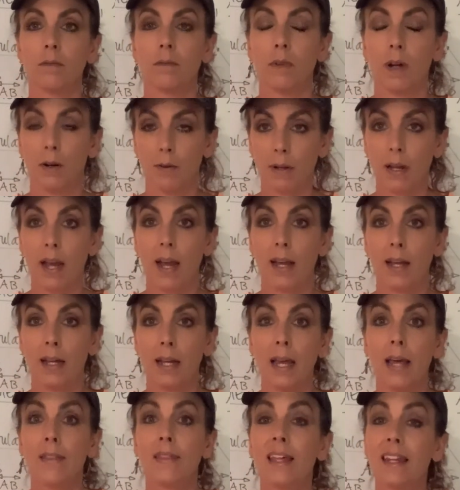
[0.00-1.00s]
okay?
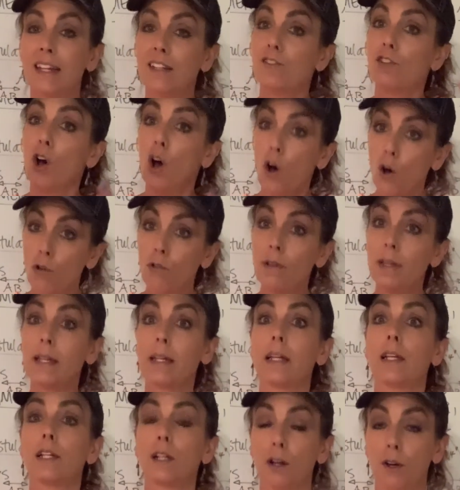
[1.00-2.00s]
Then it's only
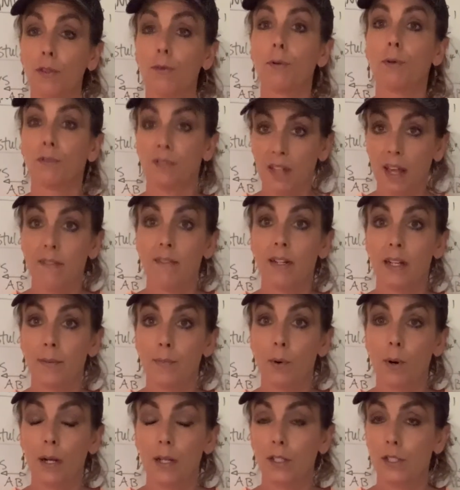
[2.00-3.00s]
going to go through
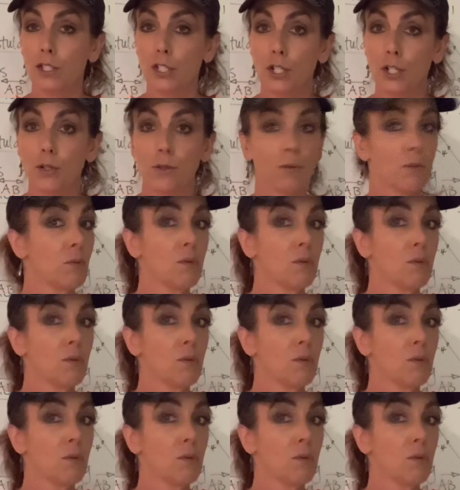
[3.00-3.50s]
70.2,